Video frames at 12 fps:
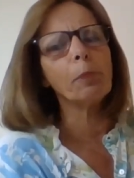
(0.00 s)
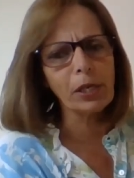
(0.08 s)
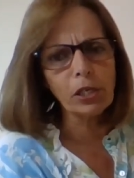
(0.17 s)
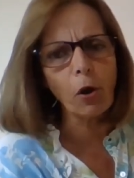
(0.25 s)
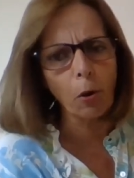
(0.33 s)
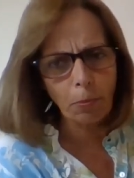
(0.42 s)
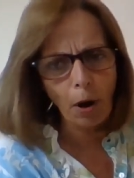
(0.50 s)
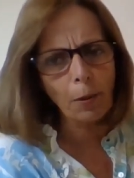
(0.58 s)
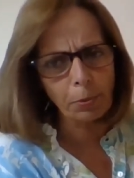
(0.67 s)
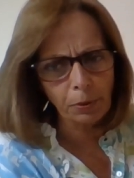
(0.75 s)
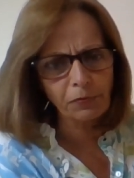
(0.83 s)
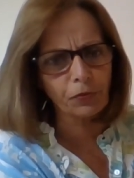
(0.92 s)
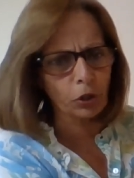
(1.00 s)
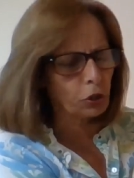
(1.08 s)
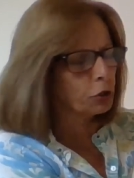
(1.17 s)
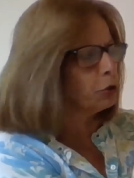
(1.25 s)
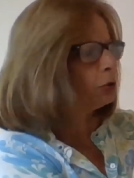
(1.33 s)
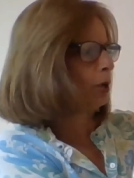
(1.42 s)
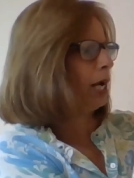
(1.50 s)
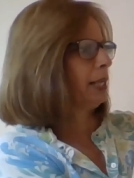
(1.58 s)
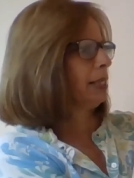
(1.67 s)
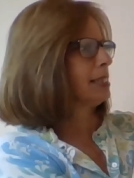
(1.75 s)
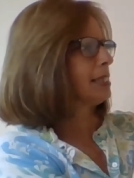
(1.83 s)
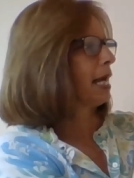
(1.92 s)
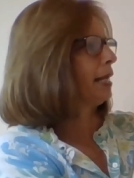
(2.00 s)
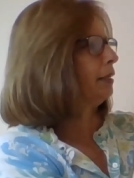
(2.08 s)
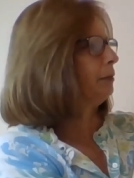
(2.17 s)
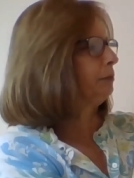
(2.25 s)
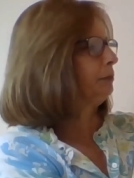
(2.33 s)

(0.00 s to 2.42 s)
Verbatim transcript: be no problem for you, Elisetta.